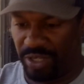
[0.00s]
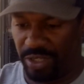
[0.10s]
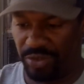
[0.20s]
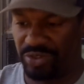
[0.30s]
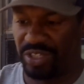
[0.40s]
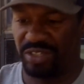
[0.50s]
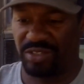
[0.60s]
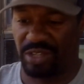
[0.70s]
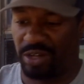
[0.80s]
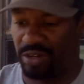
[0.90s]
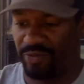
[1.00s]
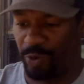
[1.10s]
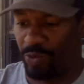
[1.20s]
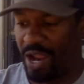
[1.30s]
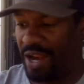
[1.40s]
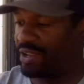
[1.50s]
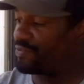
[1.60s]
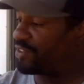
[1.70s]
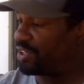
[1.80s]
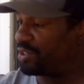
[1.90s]
can use these on a variety of
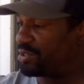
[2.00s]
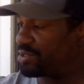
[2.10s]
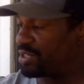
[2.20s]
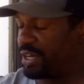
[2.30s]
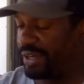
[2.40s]
things.